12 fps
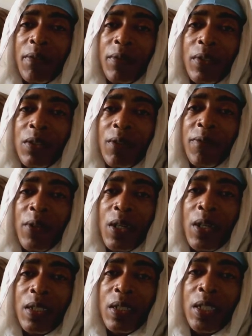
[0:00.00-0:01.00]
So
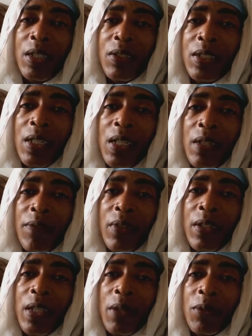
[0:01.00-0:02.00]
40 years he lived,
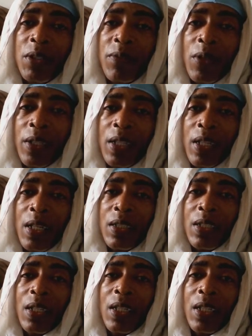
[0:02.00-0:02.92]
that was 40 days.